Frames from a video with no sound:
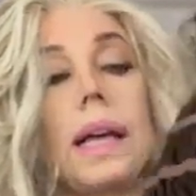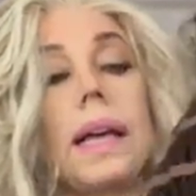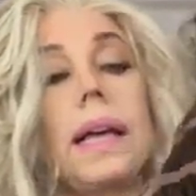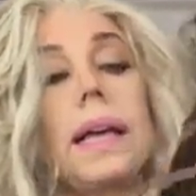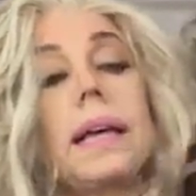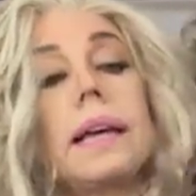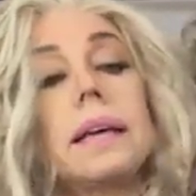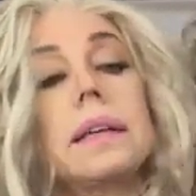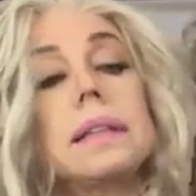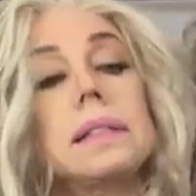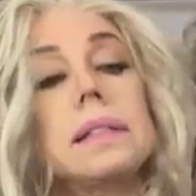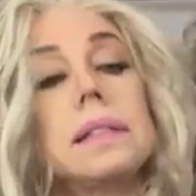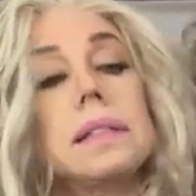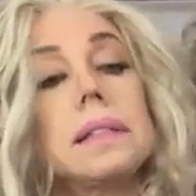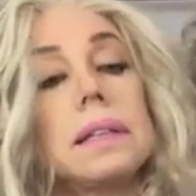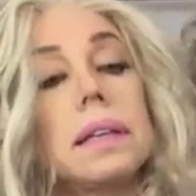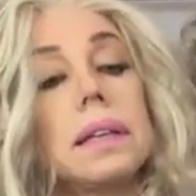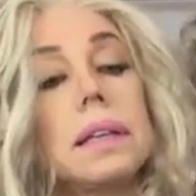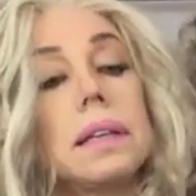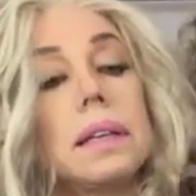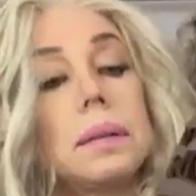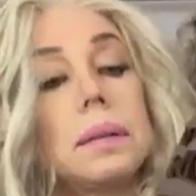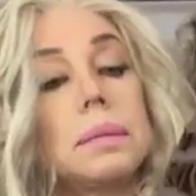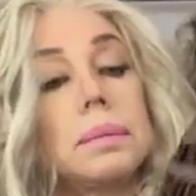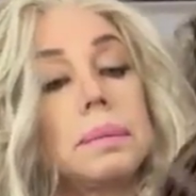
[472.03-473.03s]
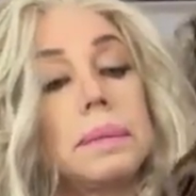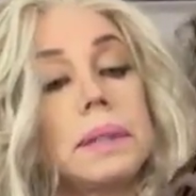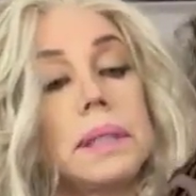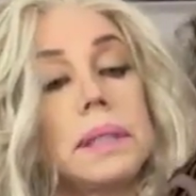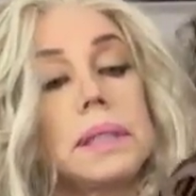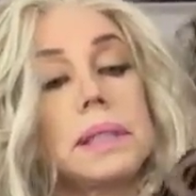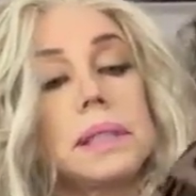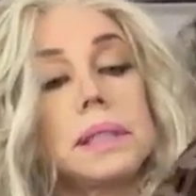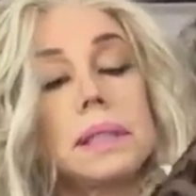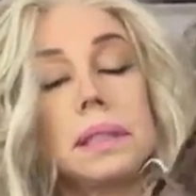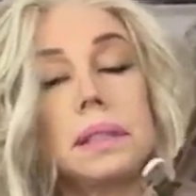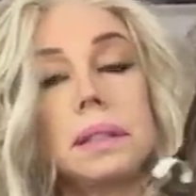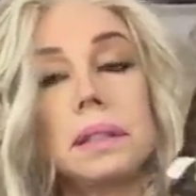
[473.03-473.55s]
And
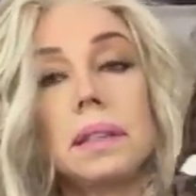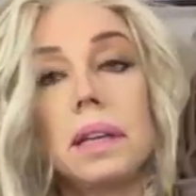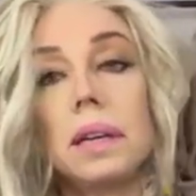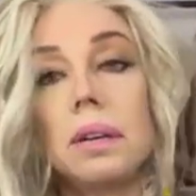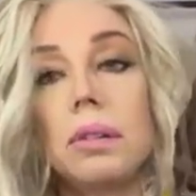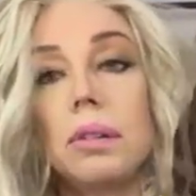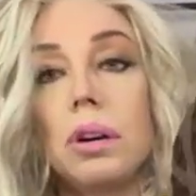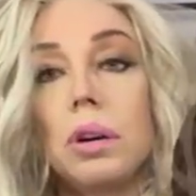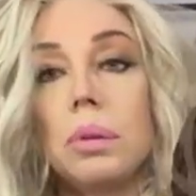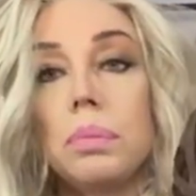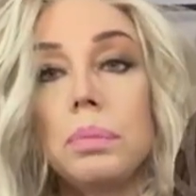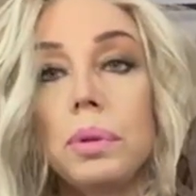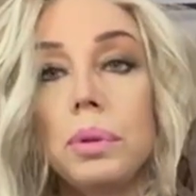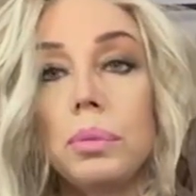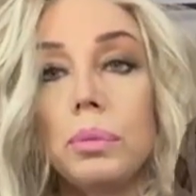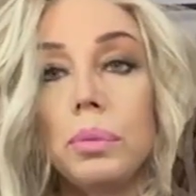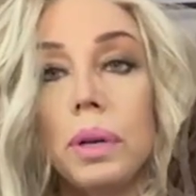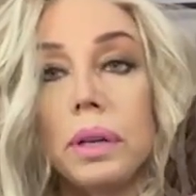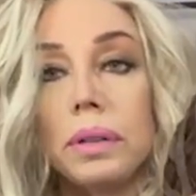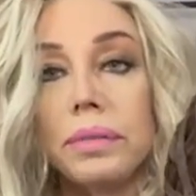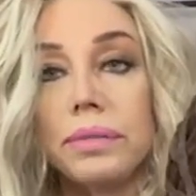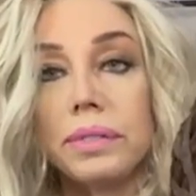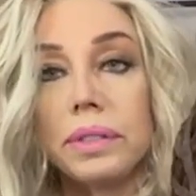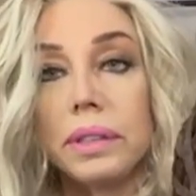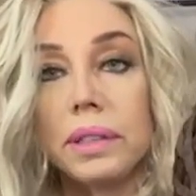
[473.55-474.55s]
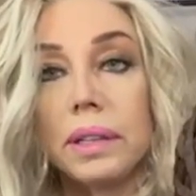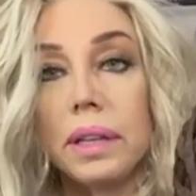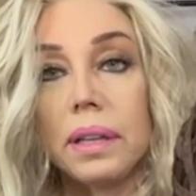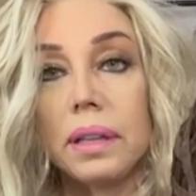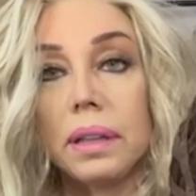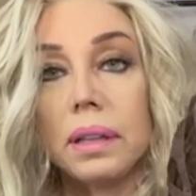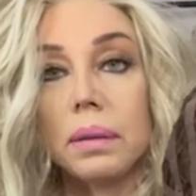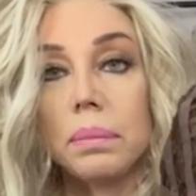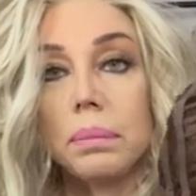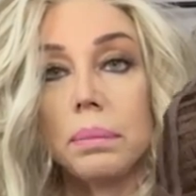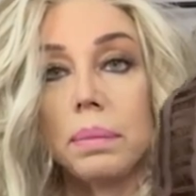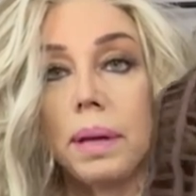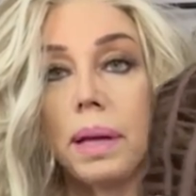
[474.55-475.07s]
let's see now, open wefted
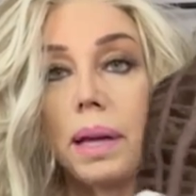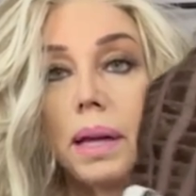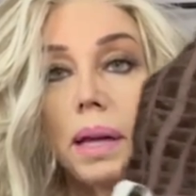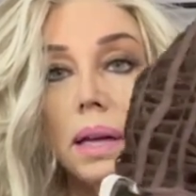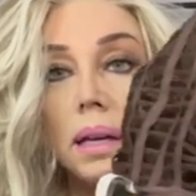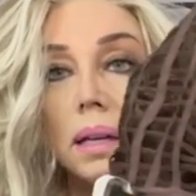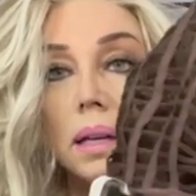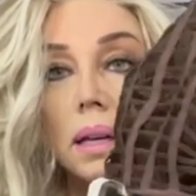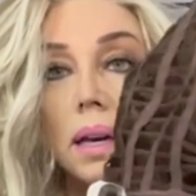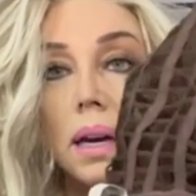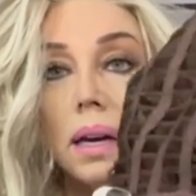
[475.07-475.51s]
in the back.